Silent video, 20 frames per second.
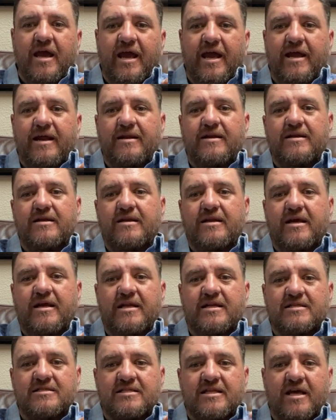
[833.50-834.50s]
and
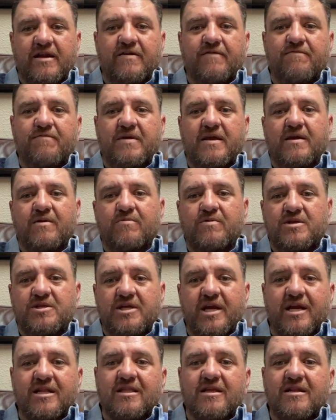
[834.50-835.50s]
instead of being
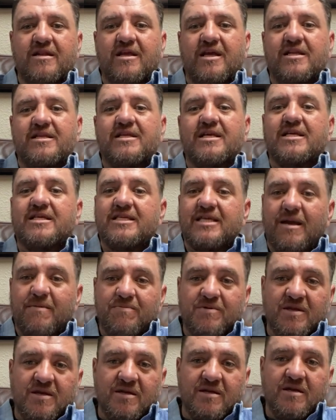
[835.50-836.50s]
rejected, gets
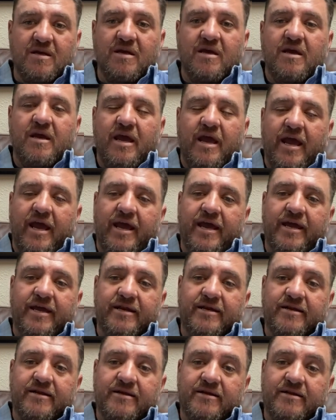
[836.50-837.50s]
accepted
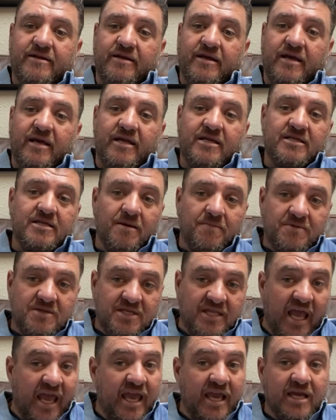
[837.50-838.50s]
and ends up
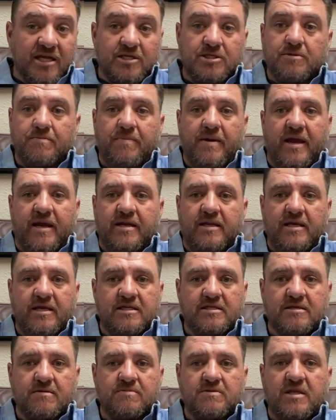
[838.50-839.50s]
staying in Japan. He
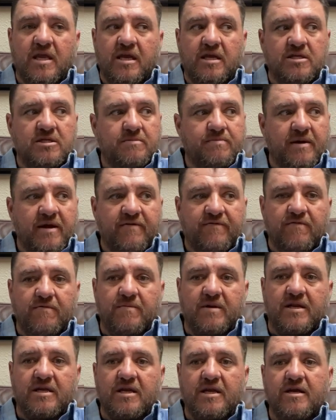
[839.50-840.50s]
ends up staying in Japan for
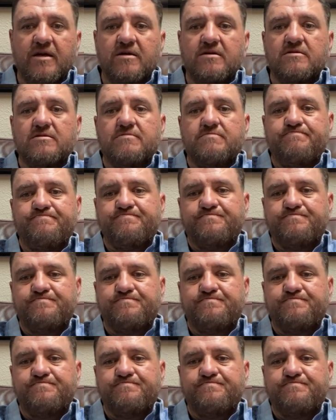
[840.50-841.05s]
many years.